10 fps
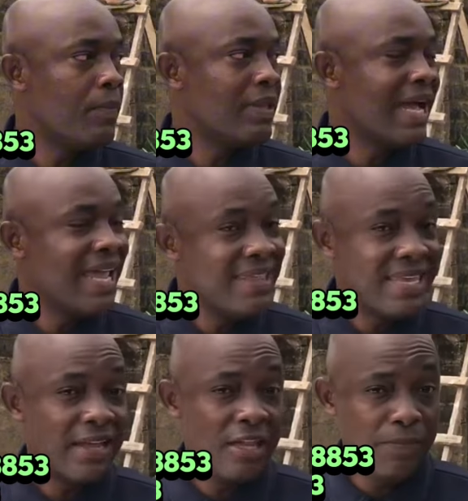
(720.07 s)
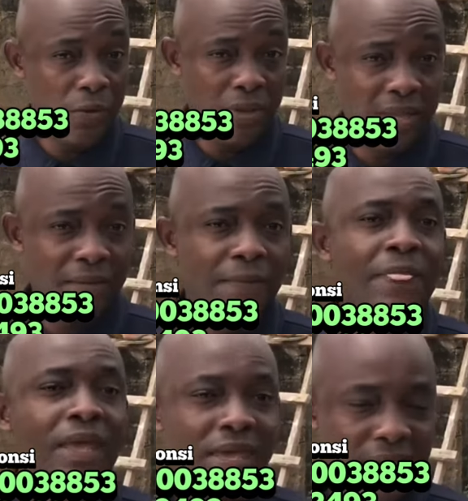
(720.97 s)
that enter this building.
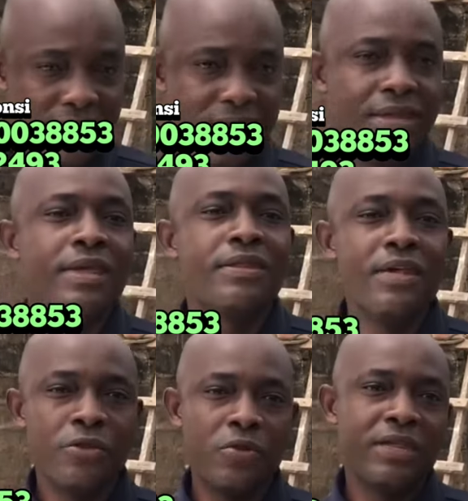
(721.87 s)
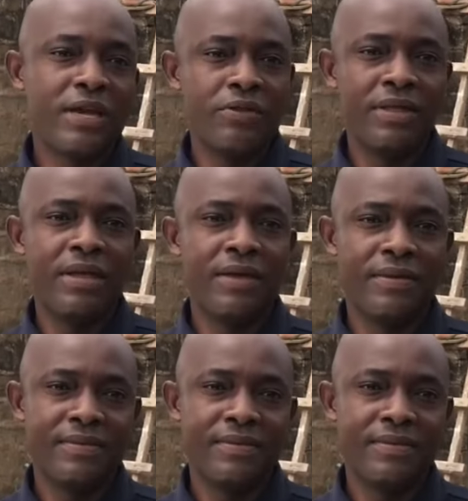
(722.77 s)
Yes. Is 600,000 naira.